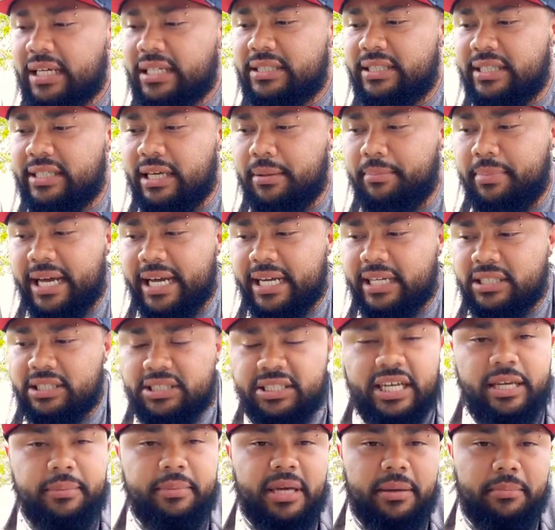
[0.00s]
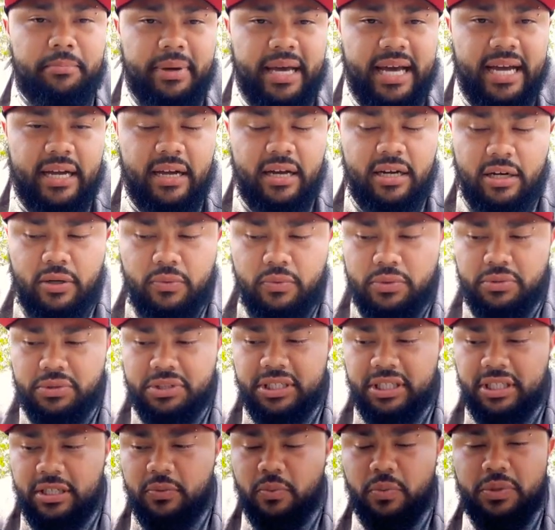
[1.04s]
to get back in shape, get back on our
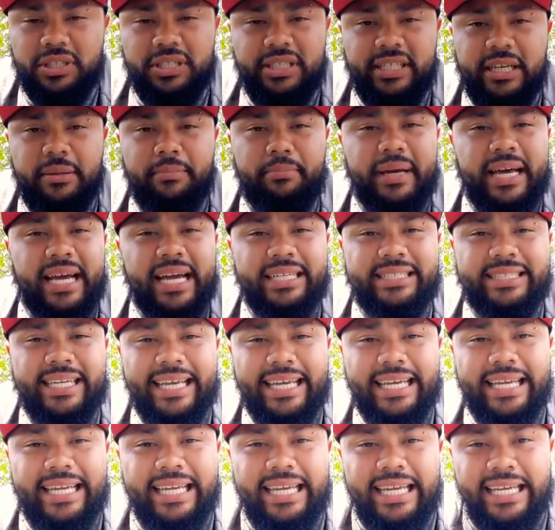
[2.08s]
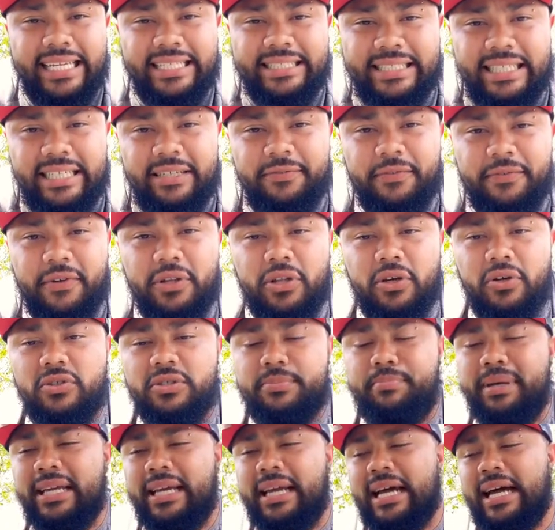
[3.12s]
routine. When you get back, take it easy for those
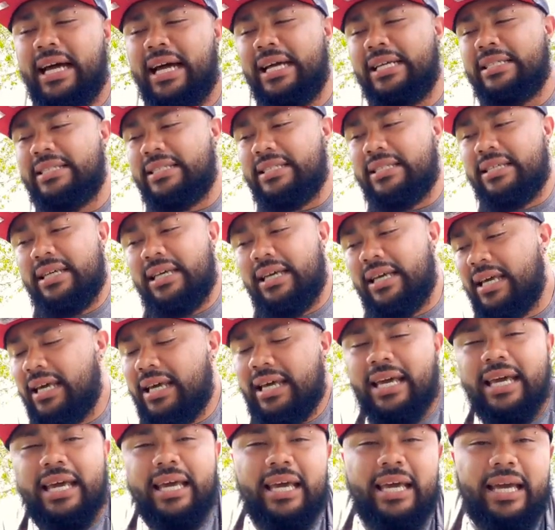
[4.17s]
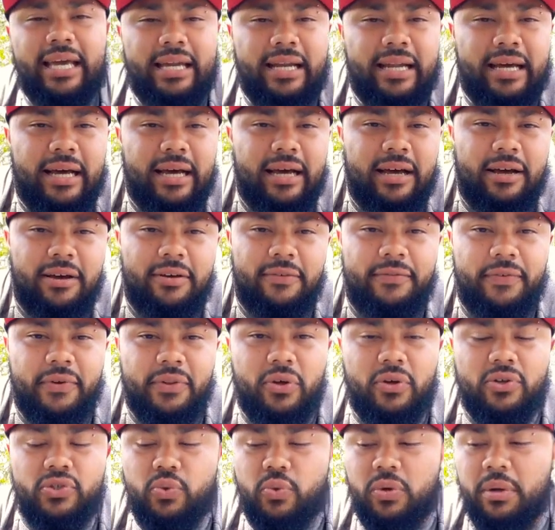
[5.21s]
big guys. And for
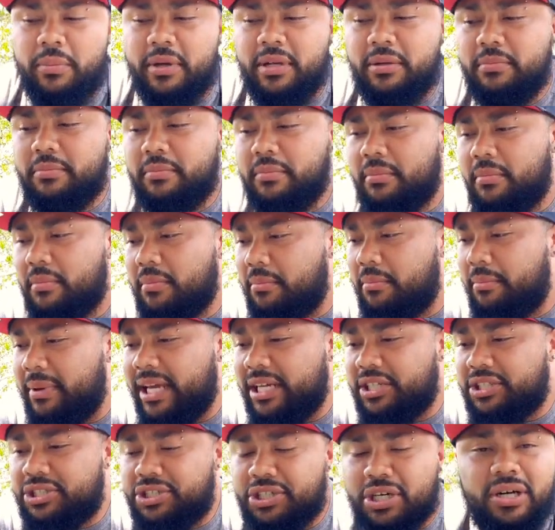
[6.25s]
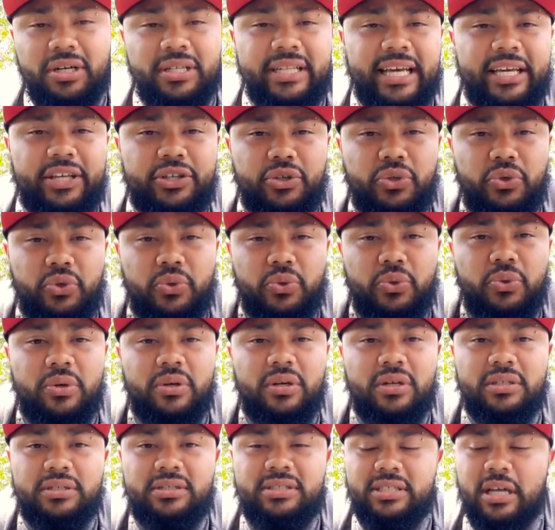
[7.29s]
those women, make sure that you
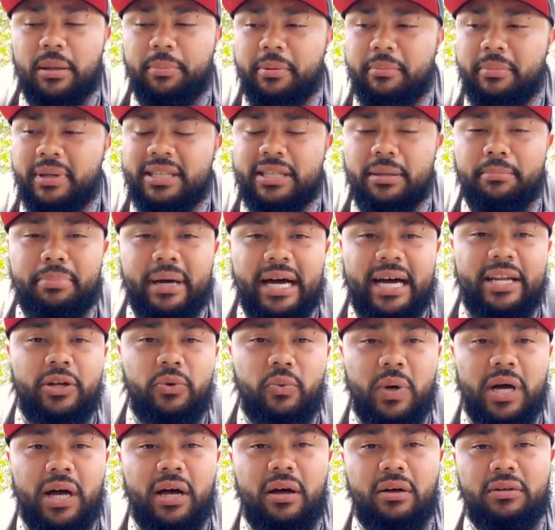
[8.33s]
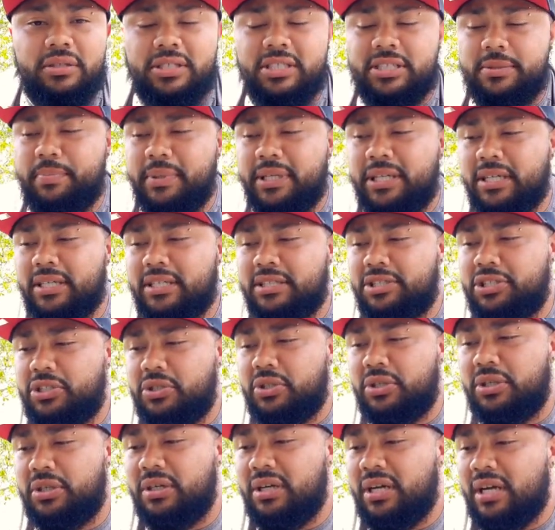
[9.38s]
supplement the body well. Just because
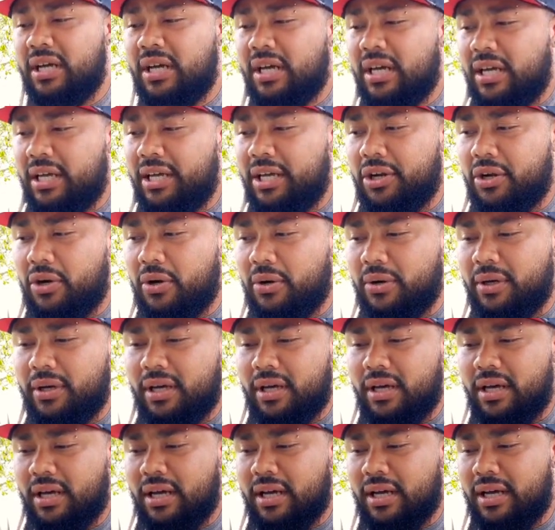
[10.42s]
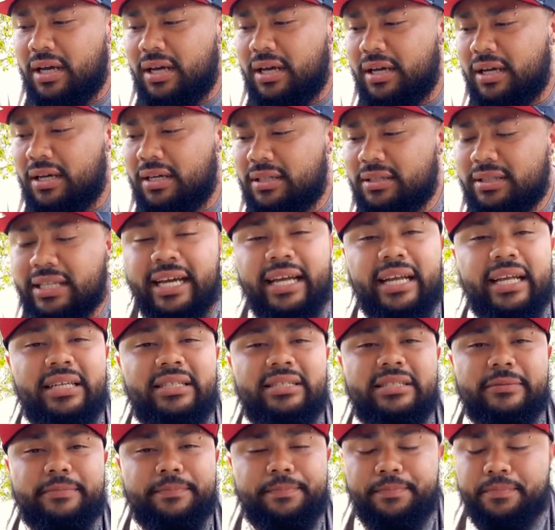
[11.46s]
you're, you know,
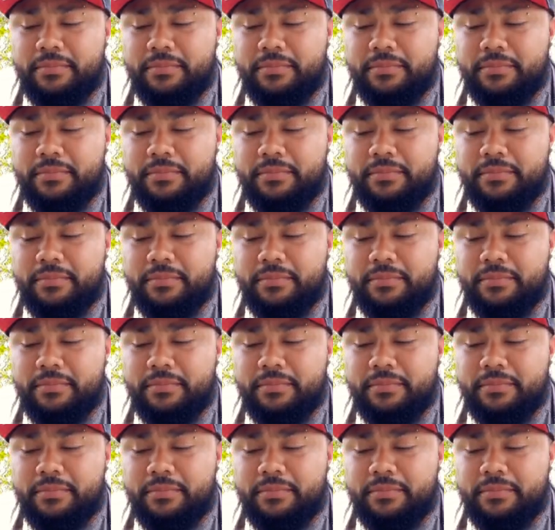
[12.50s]
ladies,